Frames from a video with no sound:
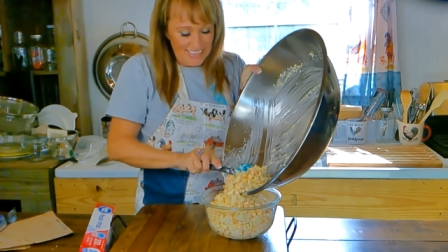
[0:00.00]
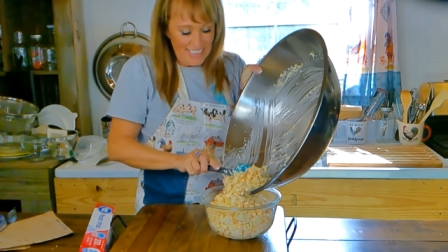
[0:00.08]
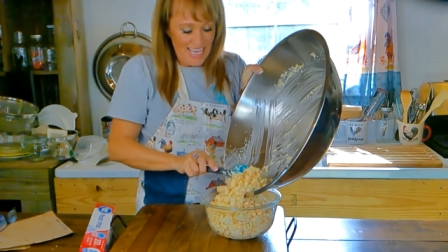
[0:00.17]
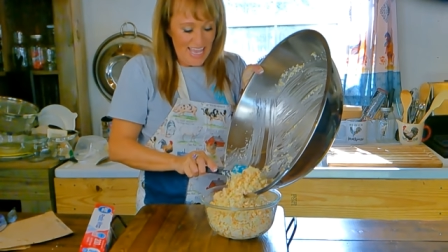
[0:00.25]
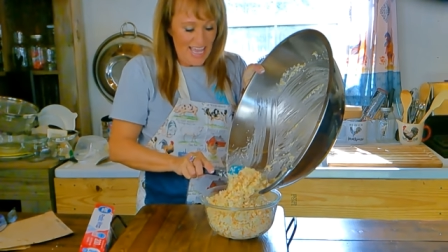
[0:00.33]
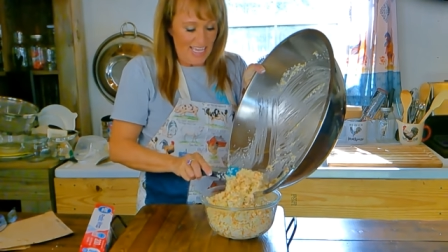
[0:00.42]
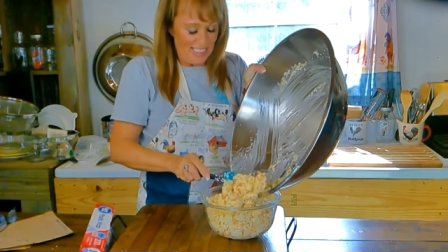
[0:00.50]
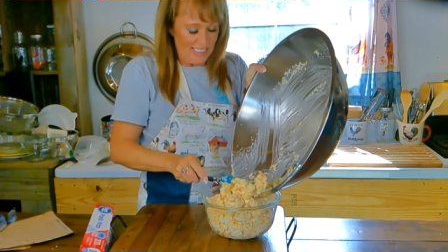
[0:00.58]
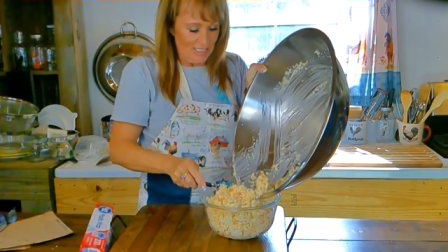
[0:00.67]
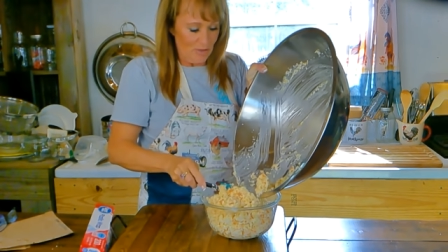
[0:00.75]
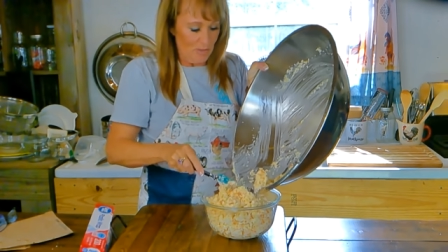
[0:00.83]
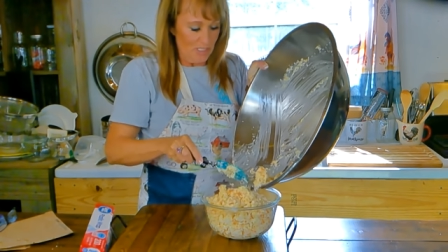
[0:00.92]
Yeah,
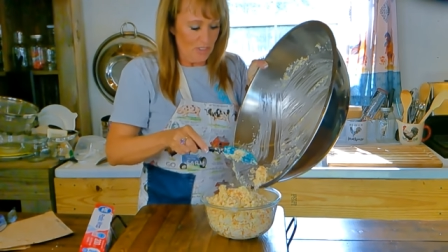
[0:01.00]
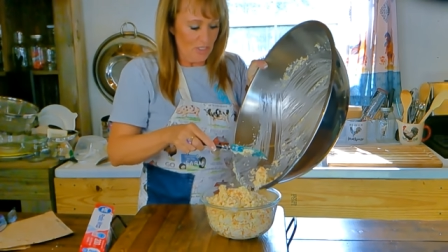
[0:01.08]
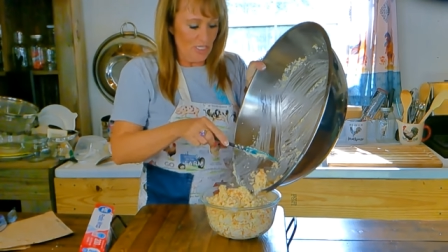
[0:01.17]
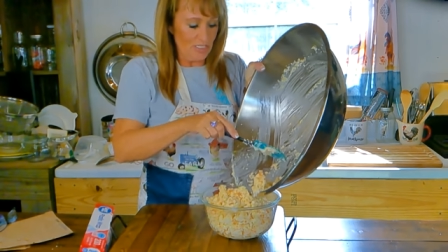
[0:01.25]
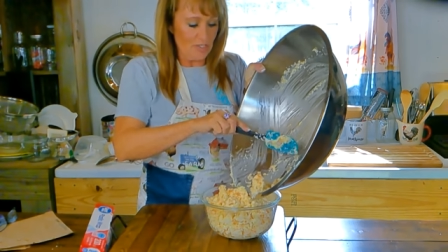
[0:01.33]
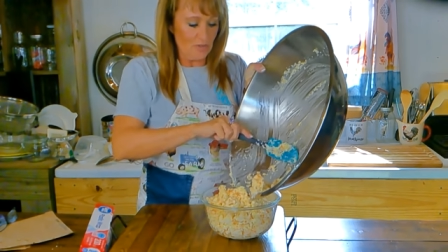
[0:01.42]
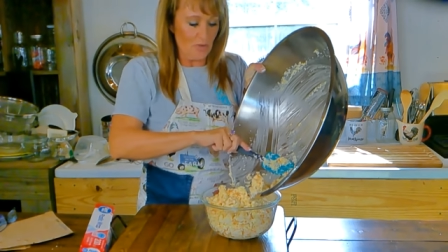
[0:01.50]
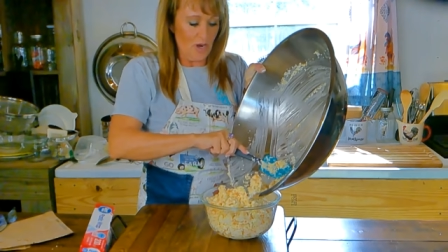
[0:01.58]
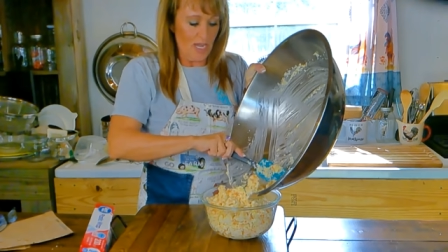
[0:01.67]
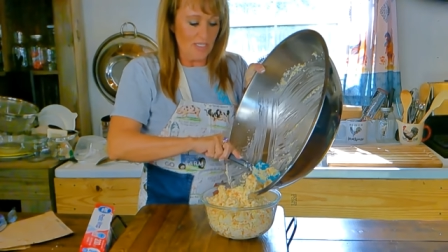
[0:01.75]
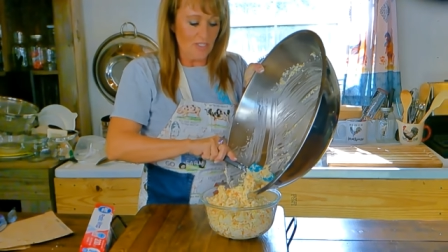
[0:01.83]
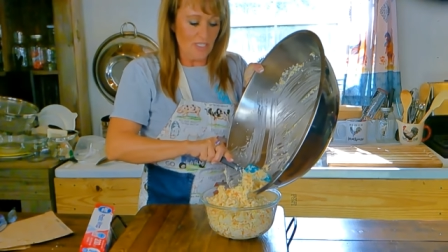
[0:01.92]
he's going to be just
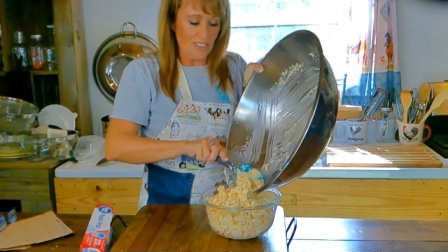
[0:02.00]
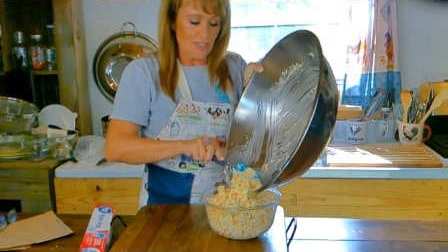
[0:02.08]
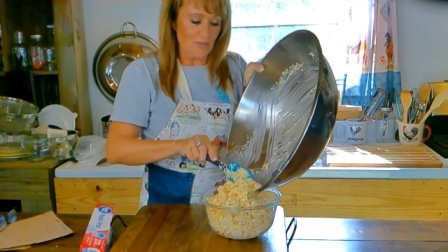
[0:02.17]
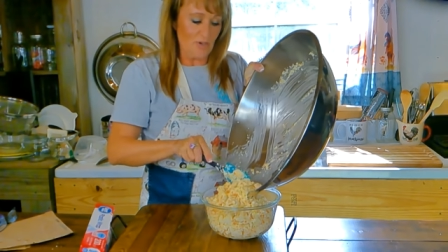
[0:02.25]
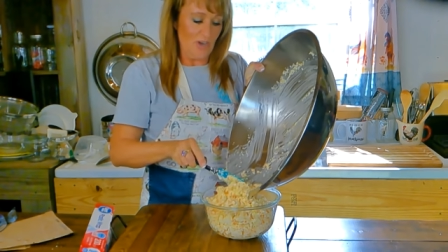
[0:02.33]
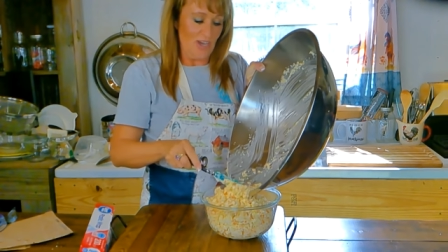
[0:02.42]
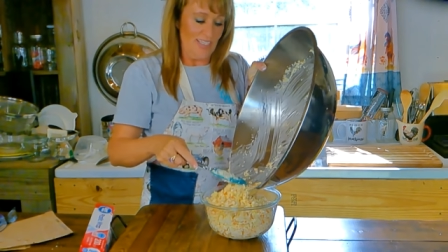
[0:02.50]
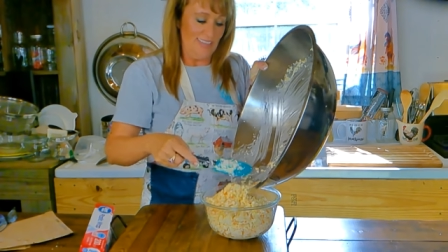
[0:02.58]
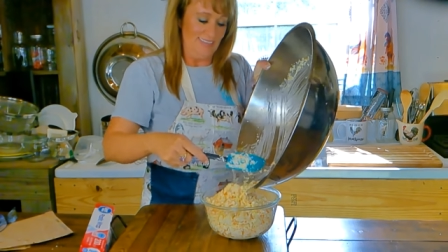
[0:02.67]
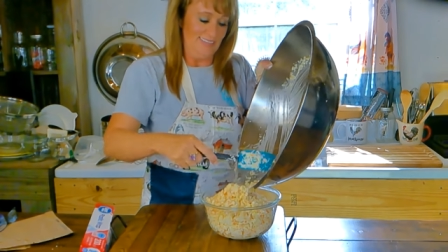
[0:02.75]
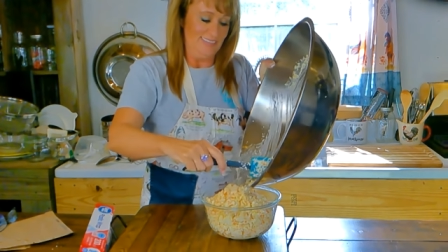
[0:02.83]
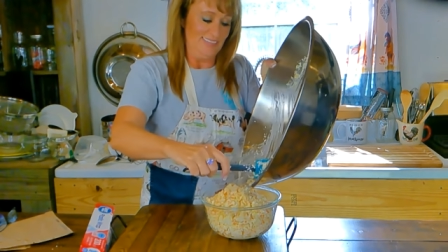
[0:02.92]
right, just right.